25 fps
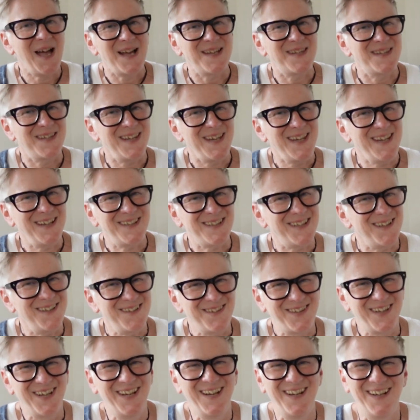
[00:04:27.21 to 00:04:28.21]
See, I
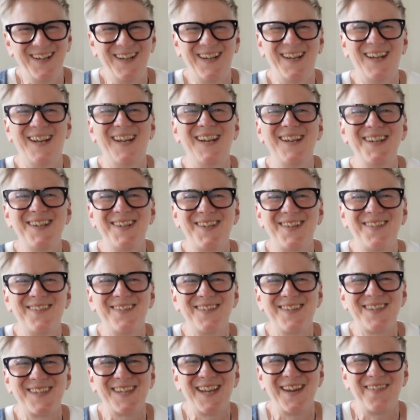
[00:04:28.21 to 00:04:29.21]
told you.
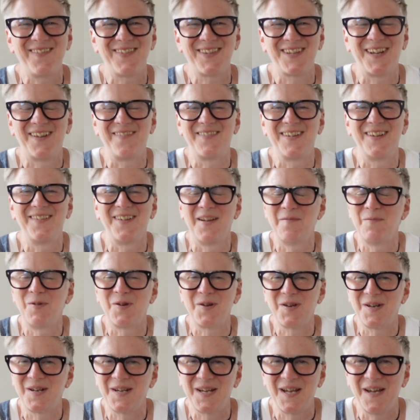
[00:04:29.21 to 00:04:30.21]
Interoception. I'm
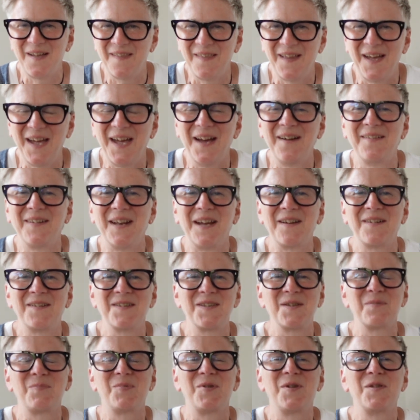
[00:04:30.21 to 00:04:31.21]
not going to cut that out now
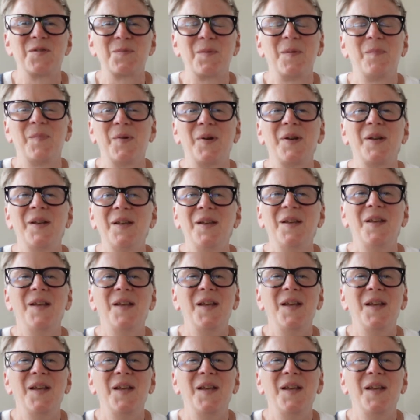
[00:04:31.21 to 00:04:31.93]
because it proves my point.